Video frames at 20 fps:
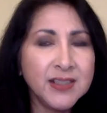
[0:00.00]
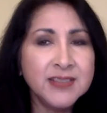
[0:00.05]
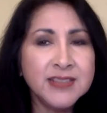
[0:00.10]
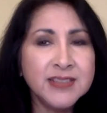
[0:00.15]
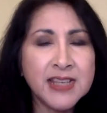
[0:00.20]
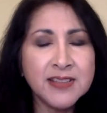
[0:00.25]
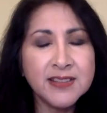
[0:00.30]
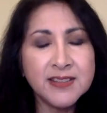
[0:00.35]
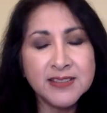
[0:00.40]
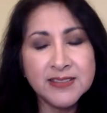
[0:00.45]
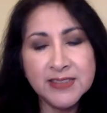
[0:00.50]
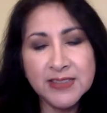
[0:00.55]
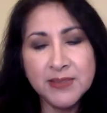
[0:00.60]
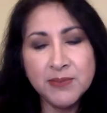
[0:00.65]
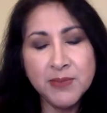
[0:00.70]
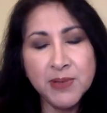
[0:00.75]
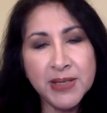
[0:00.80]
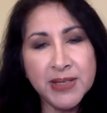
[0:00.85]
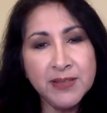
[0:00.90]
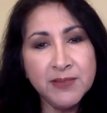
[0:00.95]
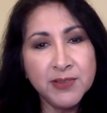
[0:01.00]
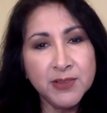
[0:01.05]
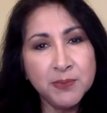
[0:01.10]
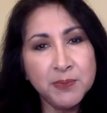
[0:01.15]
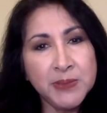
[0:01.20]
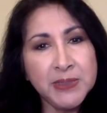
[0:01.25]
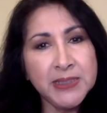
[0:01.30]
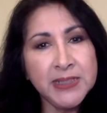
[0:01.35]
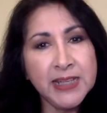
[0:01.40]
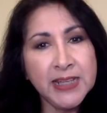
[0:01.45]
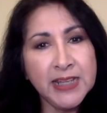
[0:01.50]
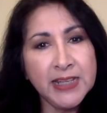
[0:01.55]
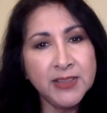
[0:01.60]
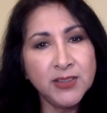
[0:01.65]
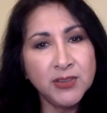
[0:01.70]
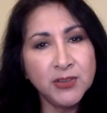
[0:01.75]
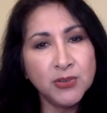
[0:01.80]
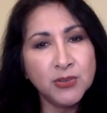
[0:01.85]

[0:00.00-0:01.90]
Is that the same way with PA?